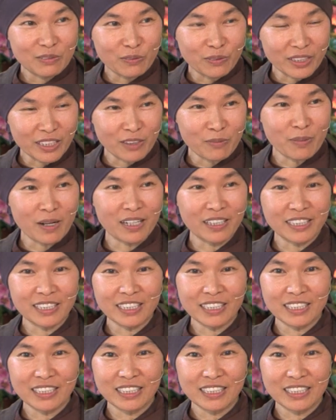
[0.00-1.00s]
with our
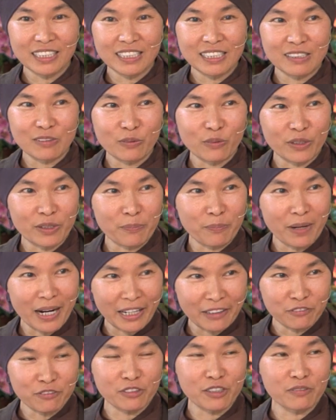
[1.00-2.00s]
body, we are
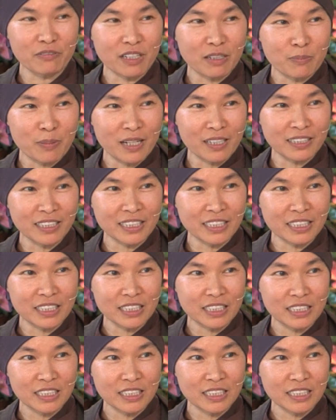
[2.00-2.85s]
mindful of our body.